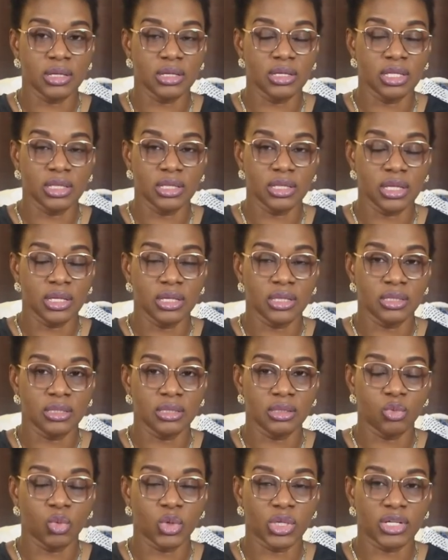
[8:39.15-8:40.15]
in
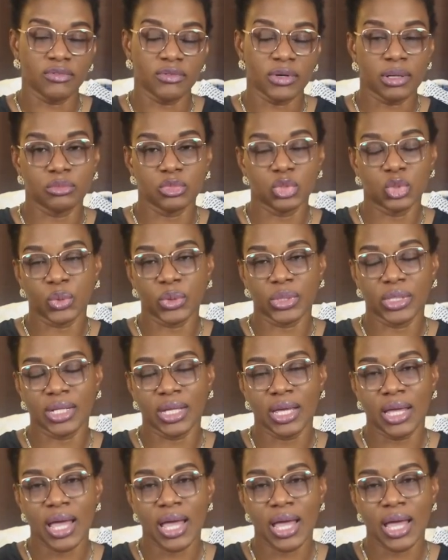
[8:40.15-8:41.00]
whatever I'm doing.